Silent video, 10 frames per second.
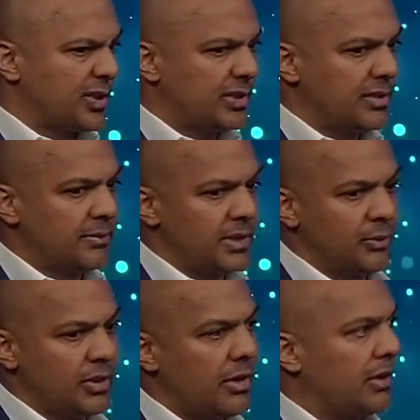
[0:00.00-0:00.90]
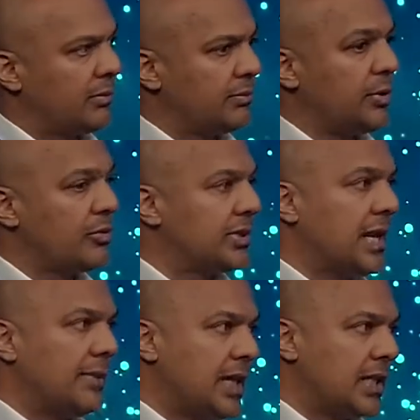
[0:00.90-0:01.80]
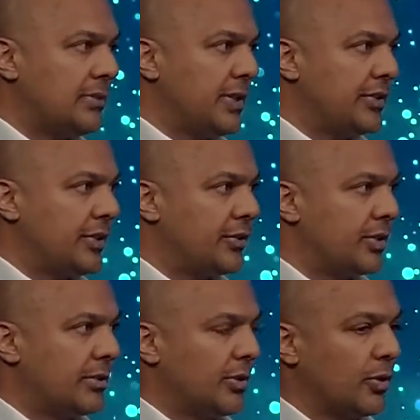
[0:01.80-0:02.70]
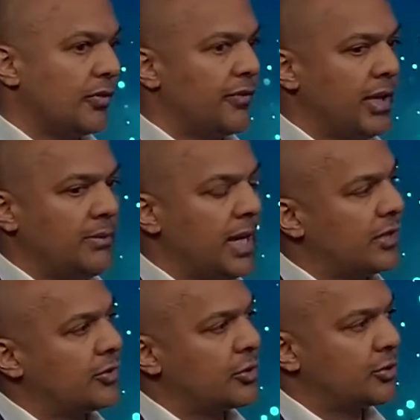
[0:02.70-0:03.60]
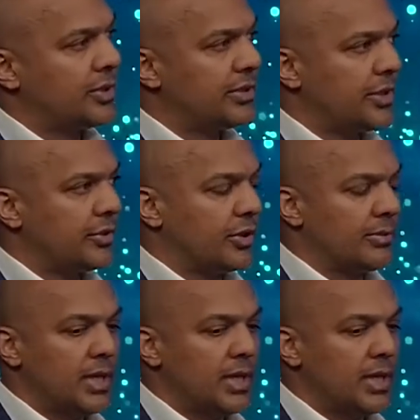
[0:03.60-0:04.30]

It's something we call post-laminectomy syndrome or failed back surgery syndrome.